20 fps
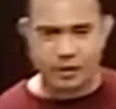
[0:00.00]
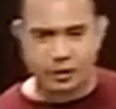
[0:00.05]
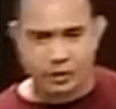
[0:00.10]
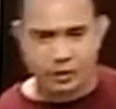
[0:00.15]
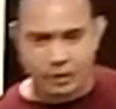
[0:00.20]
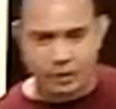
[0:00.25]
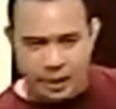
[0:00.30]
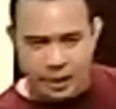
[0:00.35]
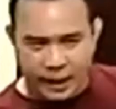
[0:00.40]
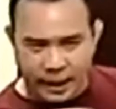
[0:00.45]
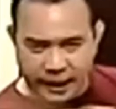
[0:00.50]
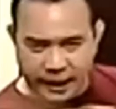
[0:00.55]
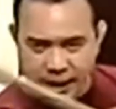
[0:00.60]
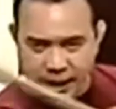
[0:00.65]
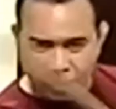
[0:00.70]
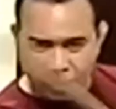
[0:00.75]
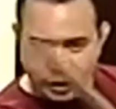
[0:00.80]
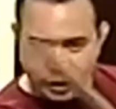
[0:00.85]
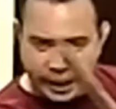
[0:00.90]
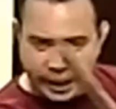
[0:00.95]
Hitting to
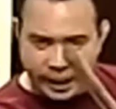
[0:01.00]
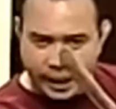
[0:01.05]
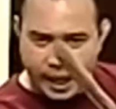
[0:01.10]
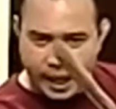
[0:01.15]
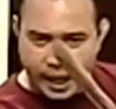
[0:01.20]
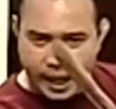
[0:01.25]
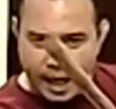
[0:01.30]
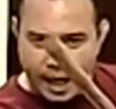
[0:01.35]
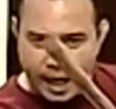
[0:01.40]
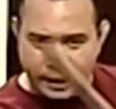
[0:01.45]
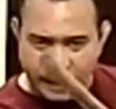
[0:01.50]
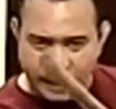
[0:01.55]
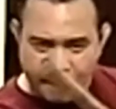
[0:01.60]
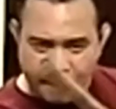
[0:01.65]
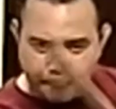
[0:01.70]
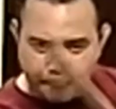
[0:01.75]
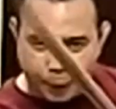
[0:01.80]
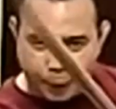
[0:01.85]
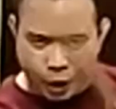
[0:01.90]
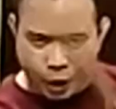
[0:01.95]
the
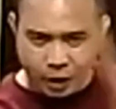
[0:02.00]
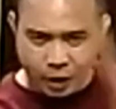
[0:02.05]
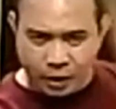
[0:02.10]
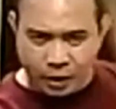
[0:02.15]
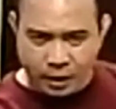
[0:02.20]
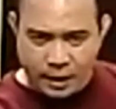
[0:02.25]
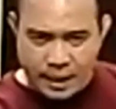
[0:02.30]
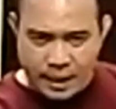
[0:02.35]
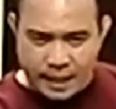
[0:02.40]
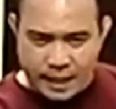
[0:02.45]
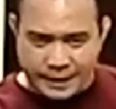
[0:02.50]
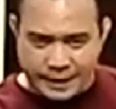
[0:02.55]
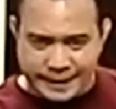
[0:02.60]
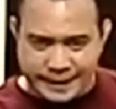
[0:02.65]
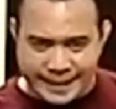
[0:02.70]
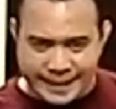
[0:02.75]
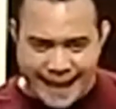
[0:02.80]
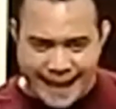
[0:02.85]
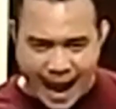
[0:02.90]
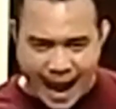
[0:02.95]
temple,
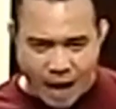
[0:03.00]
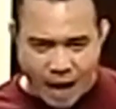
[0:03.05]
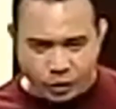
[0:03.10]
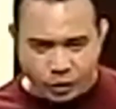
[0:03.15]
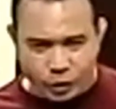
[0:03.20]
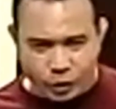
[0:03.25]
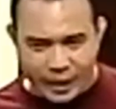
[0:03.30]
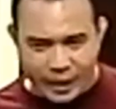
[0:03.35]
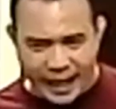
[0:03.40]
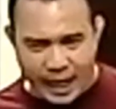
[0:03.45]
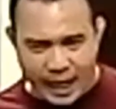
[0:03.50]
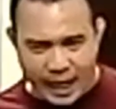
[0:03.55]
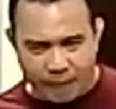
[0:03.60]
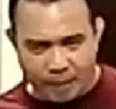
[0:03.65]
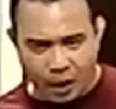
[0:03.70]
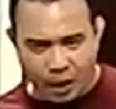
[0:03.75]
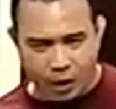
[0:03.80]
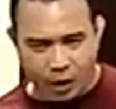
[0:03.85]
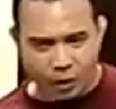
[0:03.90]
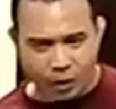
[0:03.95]
down to the
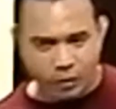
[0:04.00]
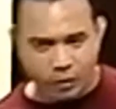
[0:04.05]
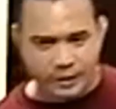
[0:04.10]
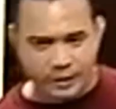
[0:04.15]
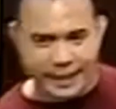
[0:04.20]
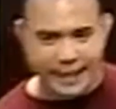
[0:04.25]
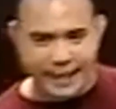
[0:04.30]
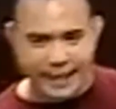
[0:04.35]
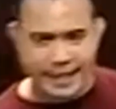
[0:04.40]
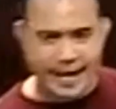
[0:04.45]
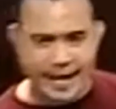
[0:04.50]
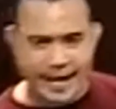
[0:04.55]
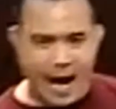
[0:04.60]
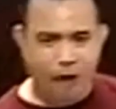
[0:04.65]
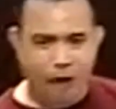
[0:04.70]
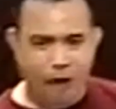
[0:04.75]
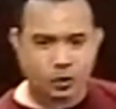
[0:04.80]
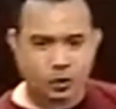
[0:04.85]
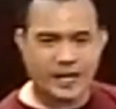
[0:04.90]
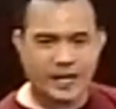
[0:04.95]
elbow, then down to
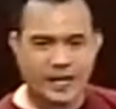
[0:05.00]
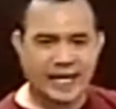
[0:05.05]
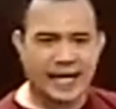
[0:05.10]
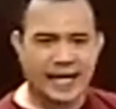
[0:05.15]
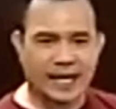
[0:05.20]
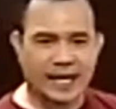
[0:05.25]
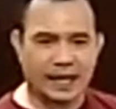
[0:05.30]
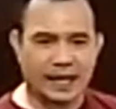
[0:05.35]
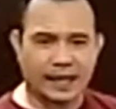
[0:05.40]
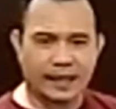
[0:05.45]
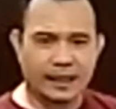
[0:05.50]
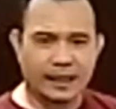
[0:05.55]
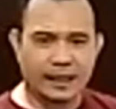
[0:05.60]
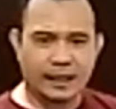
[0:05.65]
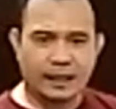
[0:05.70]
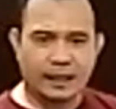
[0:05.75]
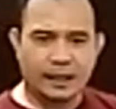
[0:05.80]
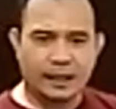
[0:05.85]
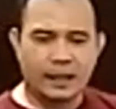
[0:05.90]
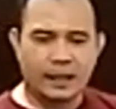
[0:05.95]
the knee.
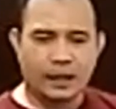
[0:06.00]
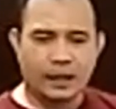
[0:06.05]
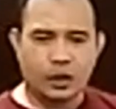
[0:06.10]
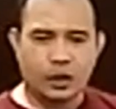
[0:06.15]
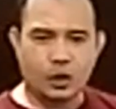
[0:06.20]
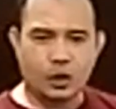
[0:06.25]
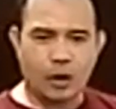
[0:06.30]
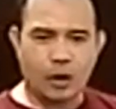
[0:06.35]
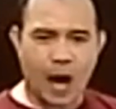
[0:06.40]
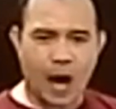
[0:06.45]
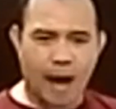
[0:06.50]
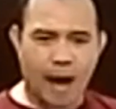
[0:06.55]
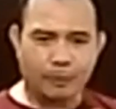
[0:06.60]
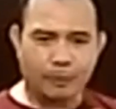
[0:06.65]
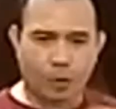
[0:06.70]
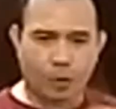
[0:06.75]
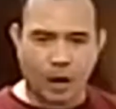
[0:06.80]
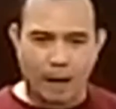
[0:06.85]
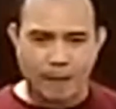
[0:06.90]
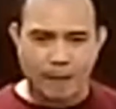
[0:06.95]
You have to
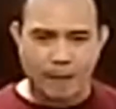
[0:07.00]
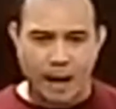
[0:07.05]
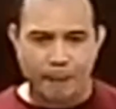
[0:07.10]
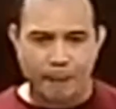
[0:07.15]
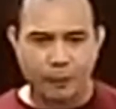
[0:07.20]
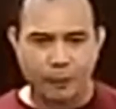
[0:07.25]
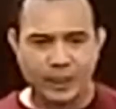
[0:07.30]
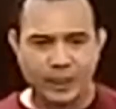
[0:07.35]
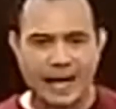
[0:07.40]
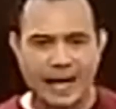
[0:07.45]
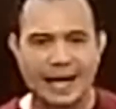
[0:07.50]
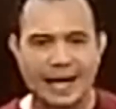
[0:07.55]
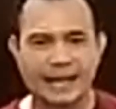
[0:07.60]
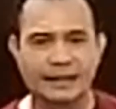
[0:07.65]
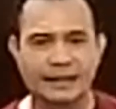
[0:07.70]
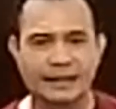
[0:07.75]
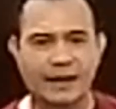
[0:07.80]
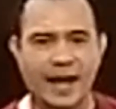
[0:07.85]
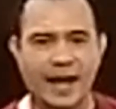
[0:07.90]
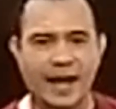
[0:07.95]
come up with the letter
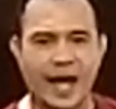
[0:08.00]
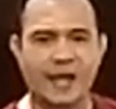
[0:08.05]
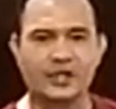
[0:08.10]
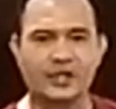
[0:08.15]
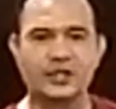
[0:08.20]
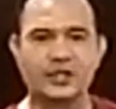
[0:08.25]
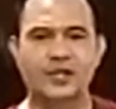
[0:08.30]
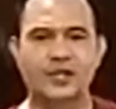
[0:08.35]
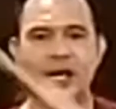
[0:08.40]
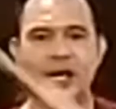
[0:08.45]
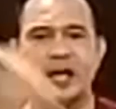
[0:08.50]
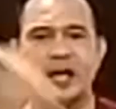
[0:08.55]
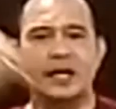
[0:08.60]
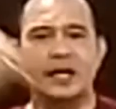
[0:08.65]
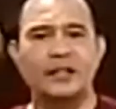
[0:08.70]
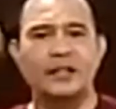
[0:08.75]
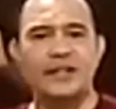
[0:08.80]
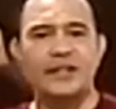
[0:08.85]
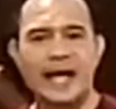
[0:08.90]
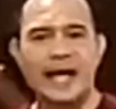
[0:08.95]
S.
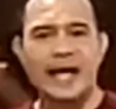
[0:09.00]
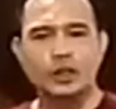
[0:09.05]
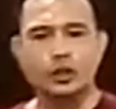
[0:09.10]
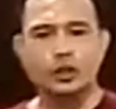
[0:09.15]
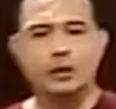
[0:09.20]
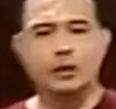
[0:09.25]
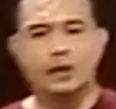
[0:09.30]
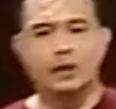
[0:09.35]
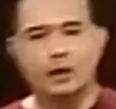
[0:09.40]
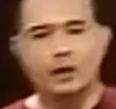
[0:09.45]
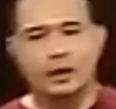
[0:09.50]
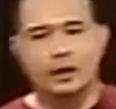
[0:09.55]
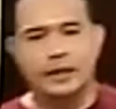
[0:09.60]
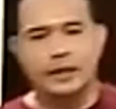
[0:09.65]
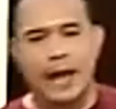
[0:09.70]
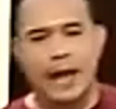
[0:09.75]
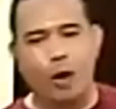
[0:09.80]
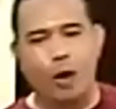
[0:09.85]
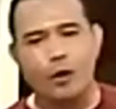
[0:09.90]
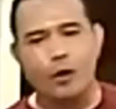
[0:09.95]
Then the
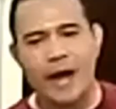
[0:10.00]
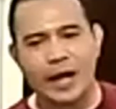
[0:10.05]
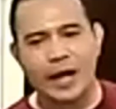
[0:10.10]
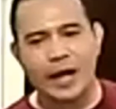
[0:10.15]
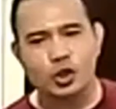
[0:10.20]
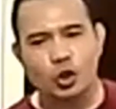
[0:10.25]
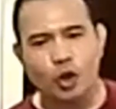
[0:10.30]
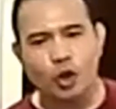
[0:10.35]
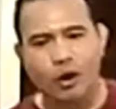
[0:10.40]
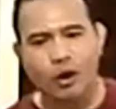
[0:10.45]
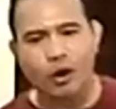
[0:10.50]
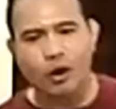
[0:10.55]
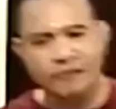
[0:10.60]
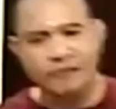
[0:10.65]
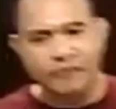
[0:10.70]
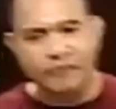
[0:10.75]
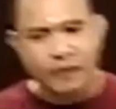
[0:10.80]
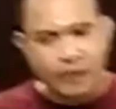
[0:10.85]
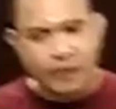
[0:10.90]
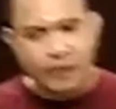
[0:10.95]
connection of
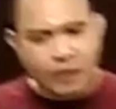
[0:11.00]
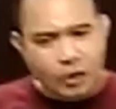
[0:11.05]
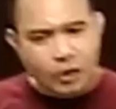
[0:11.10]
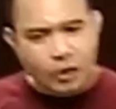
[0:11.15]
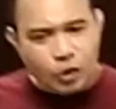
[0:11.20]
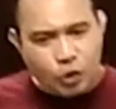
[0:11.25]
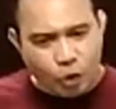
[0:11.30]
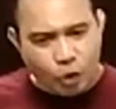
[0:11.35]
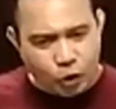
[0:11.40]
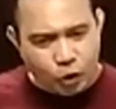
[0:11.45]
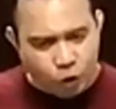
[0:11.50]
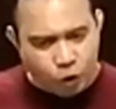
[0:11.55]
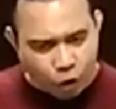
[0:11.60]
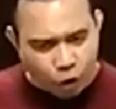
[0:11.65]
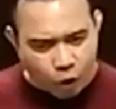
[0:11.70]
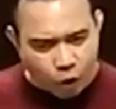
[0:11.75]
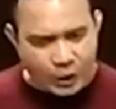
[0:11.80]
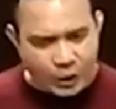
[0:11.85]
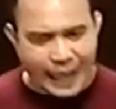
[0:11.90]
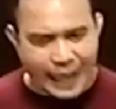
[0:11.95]
you draw
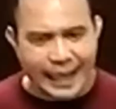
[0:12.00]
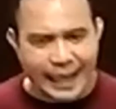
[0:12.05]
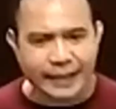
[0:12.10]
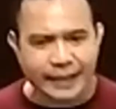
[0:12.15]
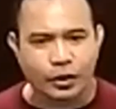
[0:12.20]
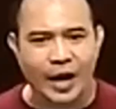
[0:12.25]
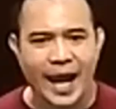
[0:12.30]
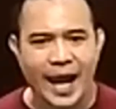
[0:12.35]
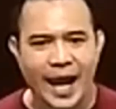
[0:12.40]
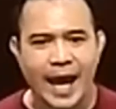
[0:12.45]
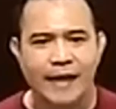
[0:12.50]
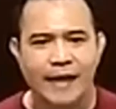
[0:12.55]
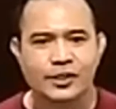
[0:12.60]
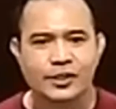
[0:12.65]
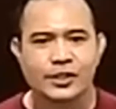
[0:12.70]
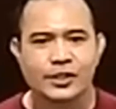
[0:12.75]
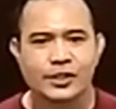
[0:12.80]
the letter S,